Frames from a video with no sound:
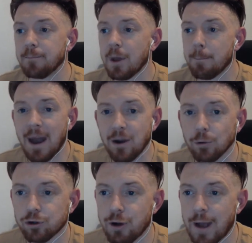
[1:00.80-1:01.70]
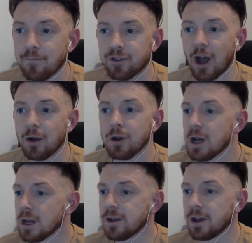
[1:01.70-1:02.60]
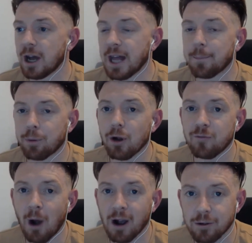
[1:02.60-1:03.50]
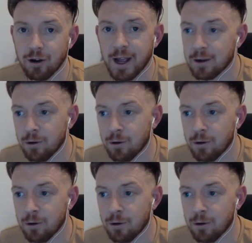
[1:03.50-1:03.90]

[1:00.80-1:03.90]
mental strength. So, they proved my critic